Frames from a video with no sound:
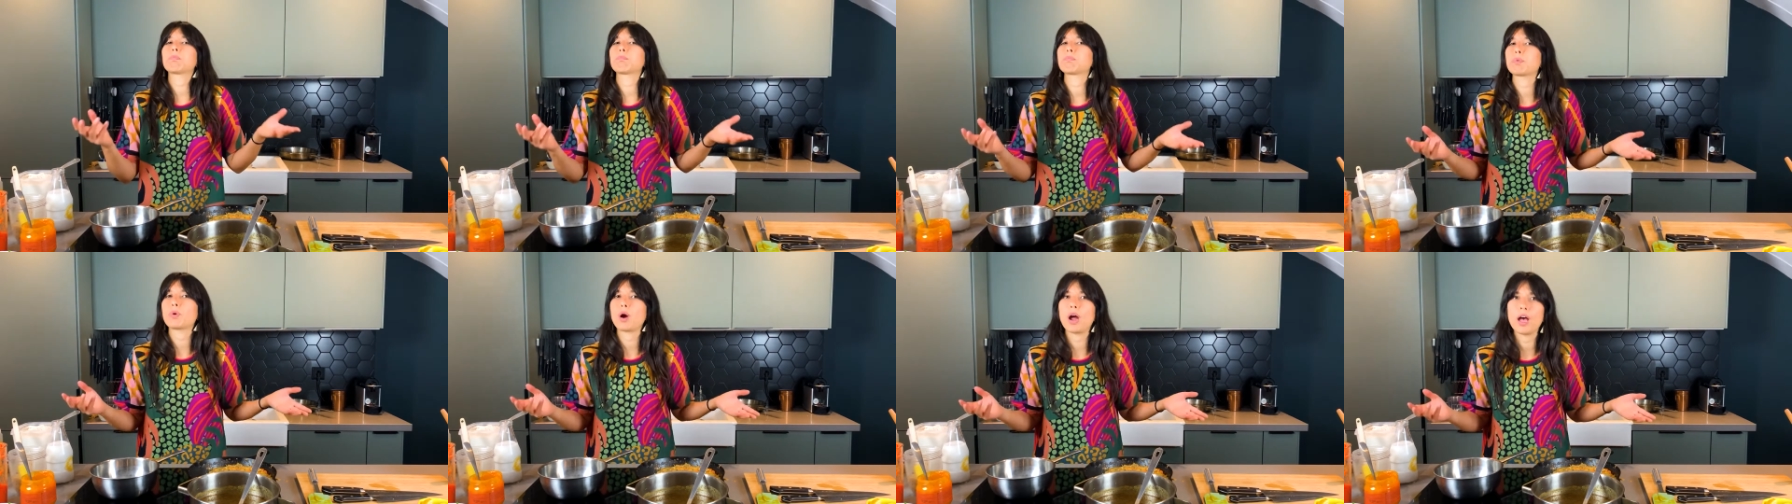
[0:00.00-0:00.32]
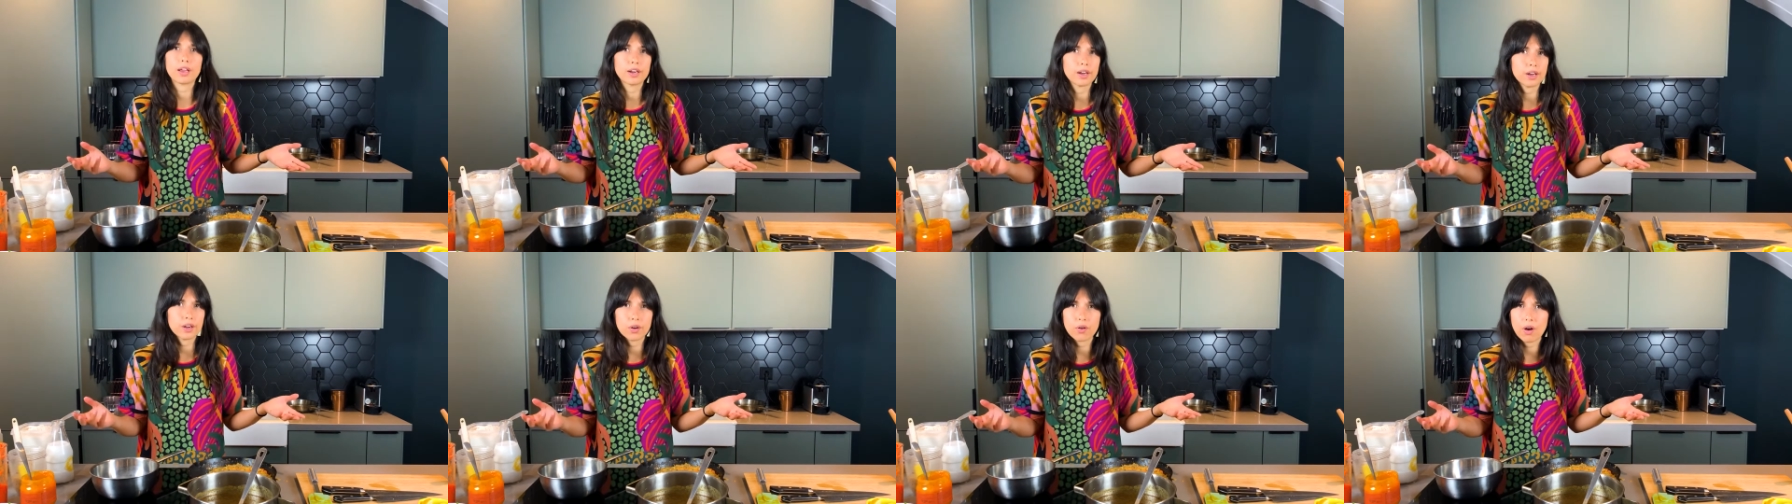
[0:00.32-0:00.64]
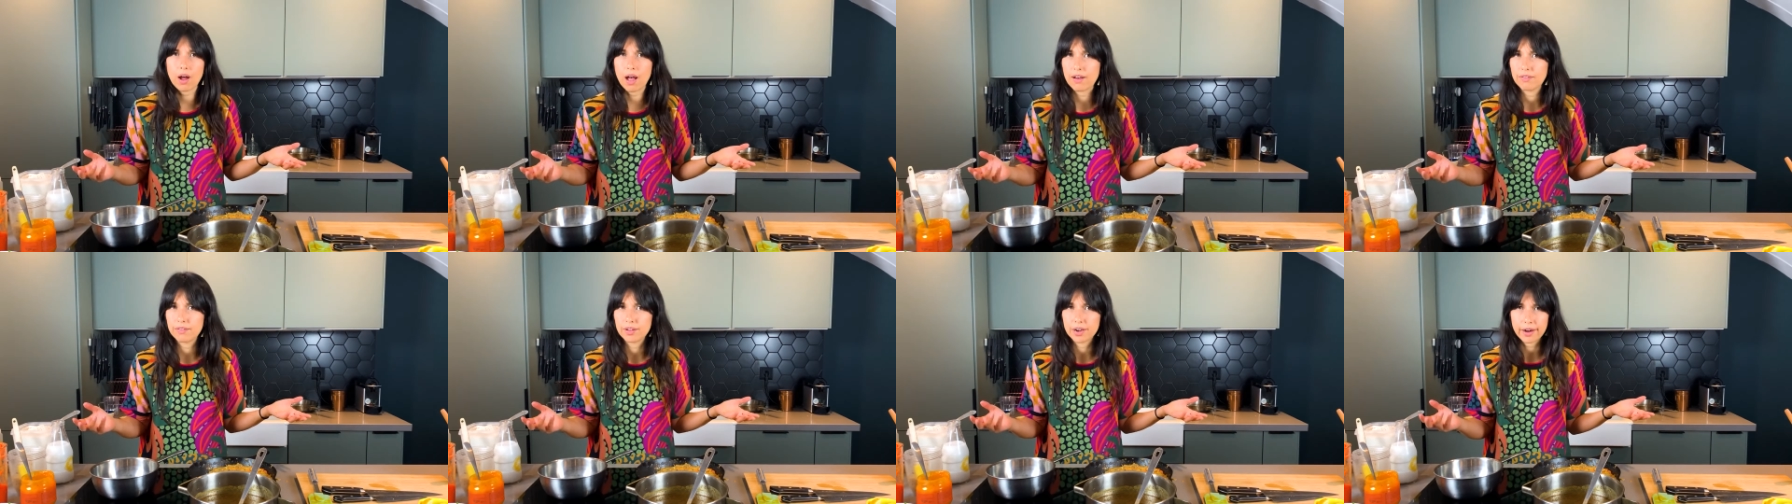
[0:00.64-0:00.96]
bread you
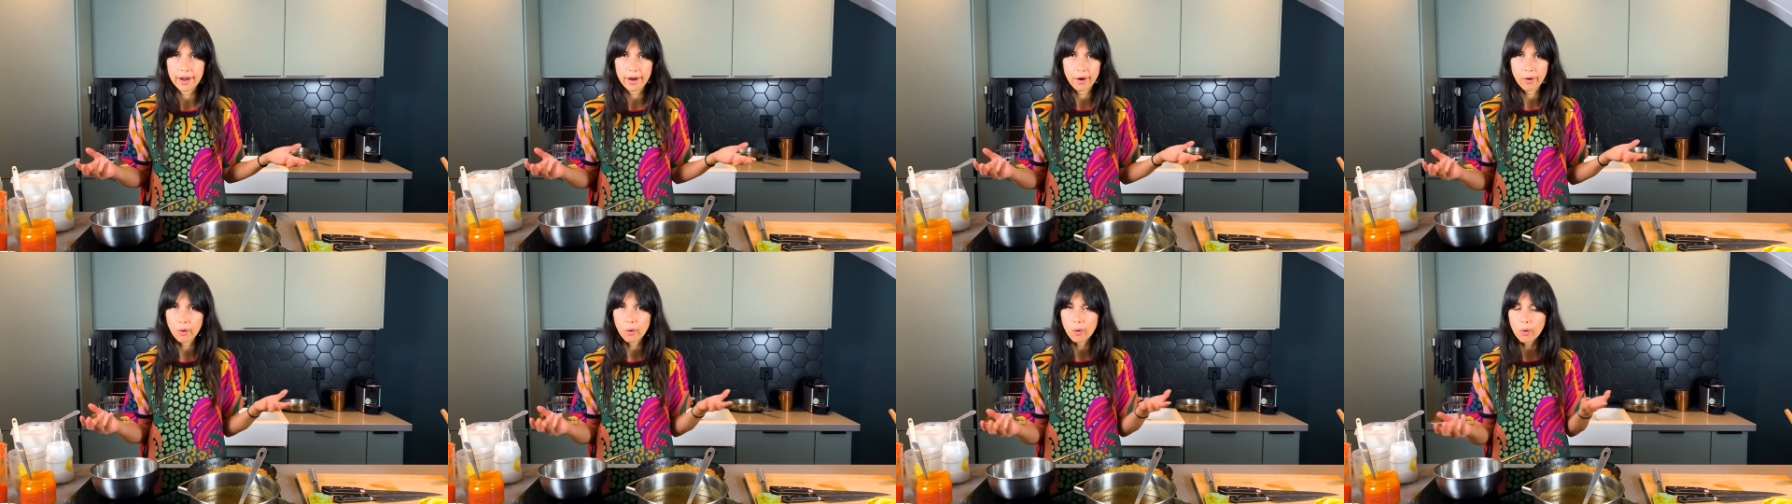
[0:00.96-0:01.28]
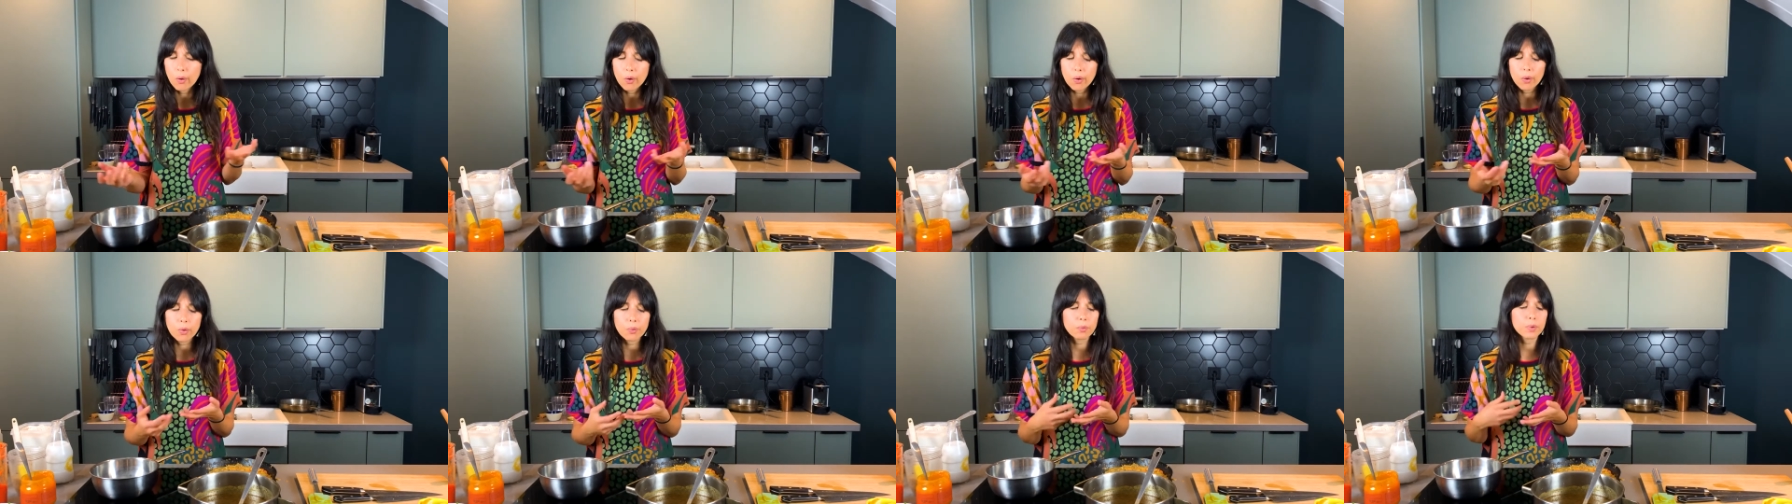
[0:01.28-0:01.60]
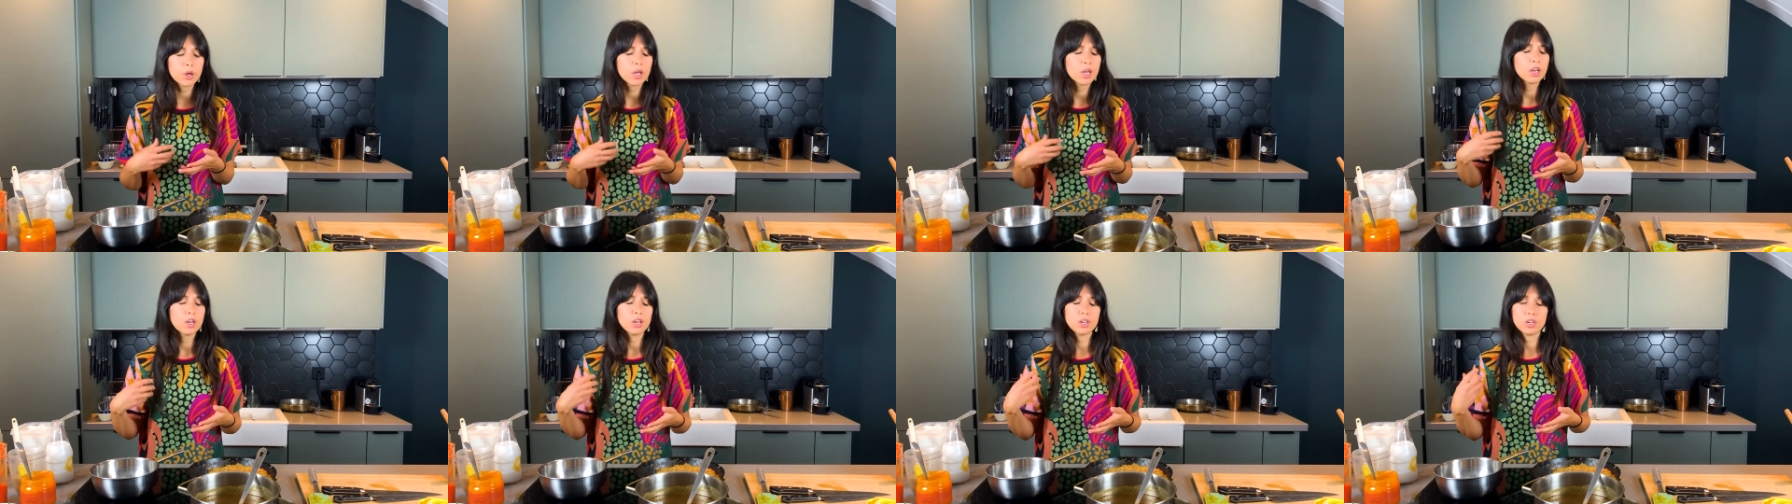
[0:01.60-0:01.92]
have it at
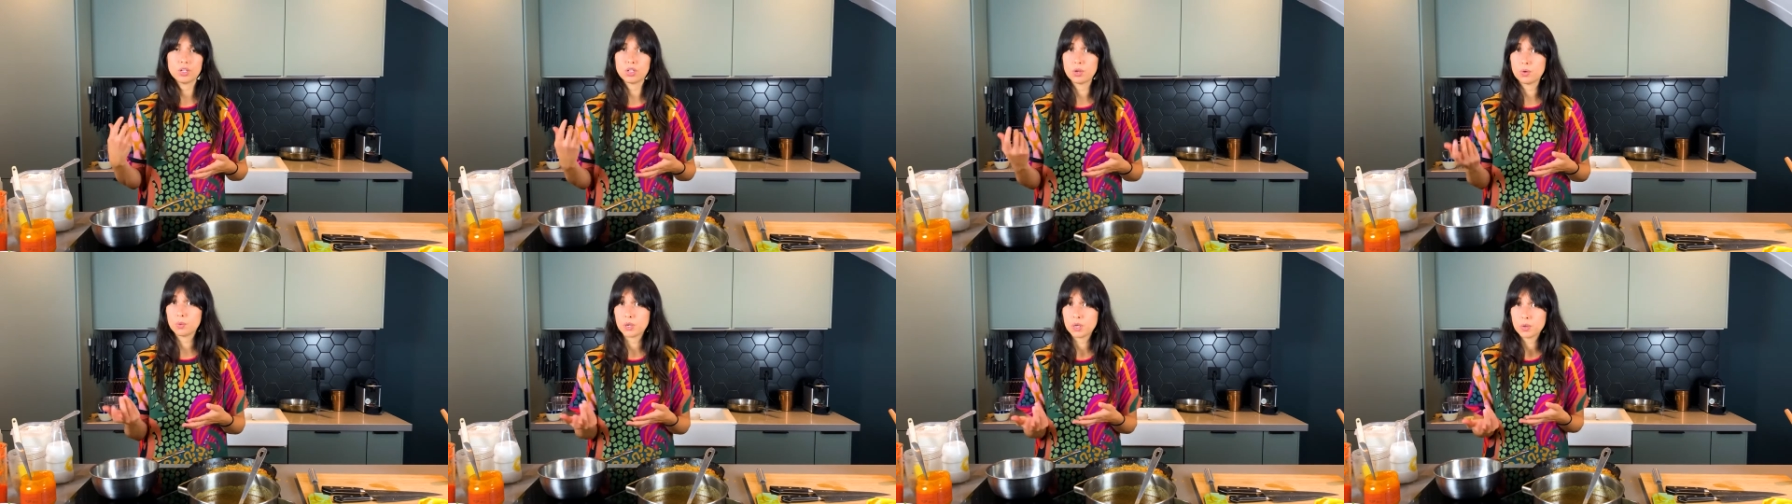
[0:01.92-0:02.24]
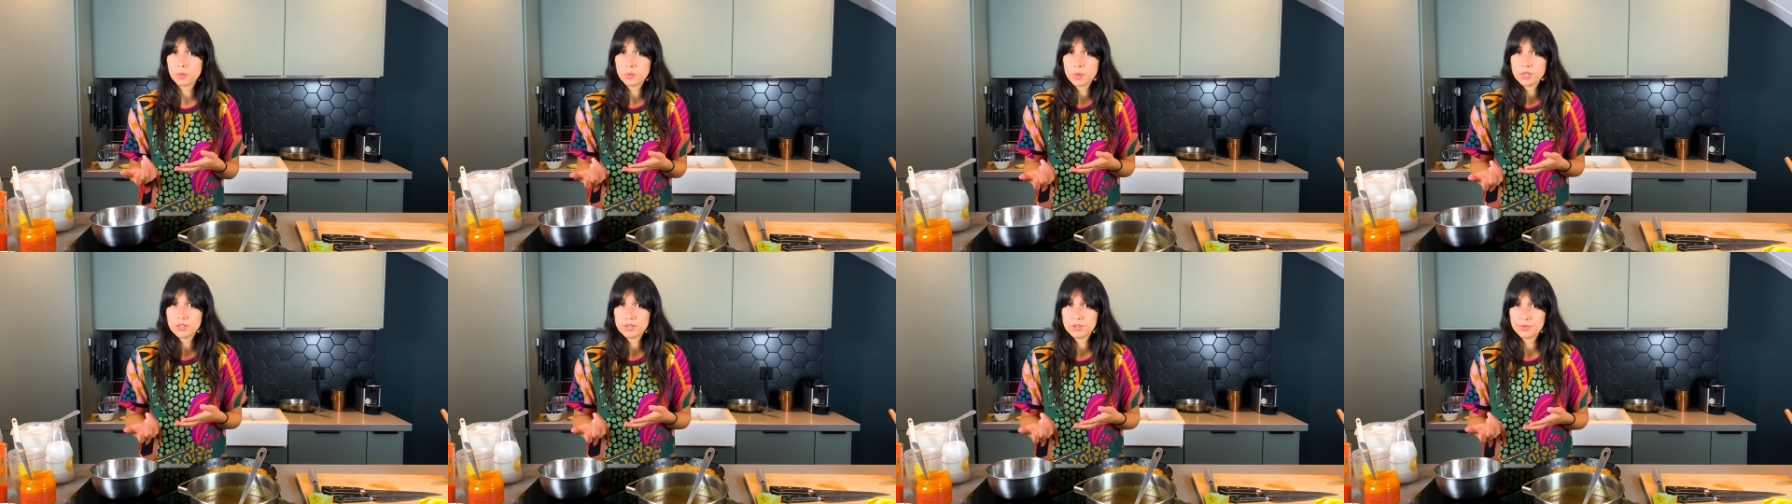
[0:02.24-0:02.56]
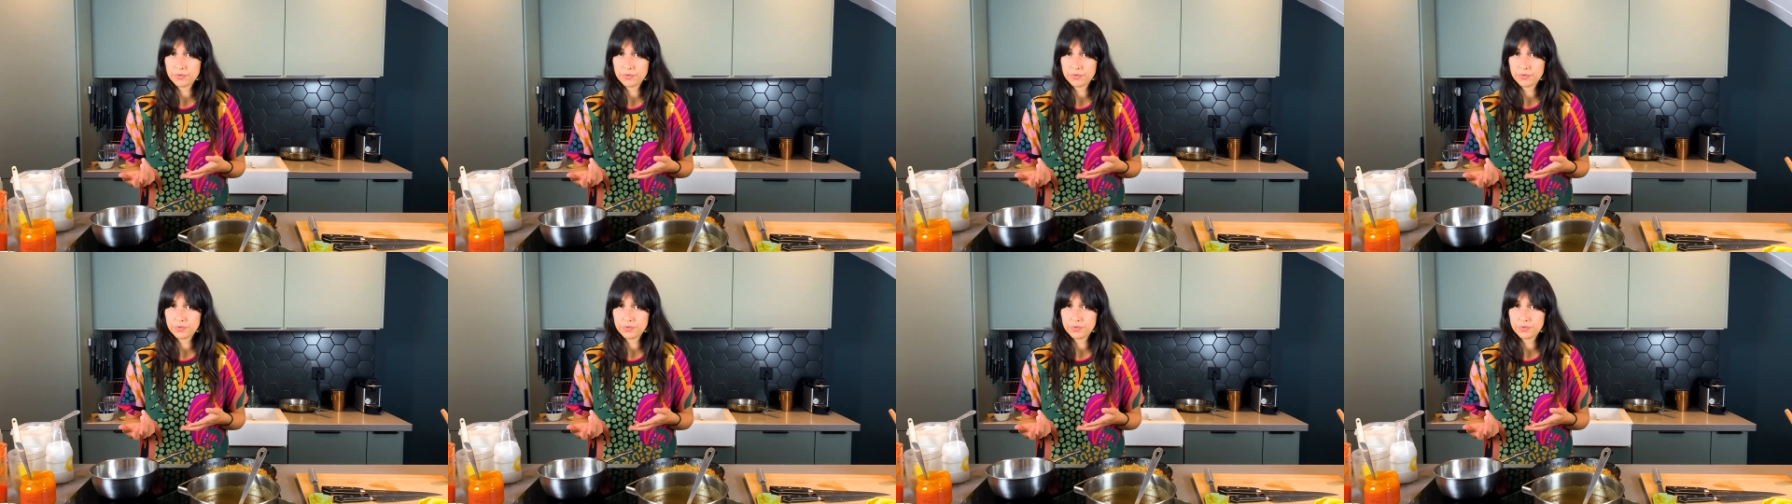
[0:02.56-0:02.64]
home. You don't wanna waste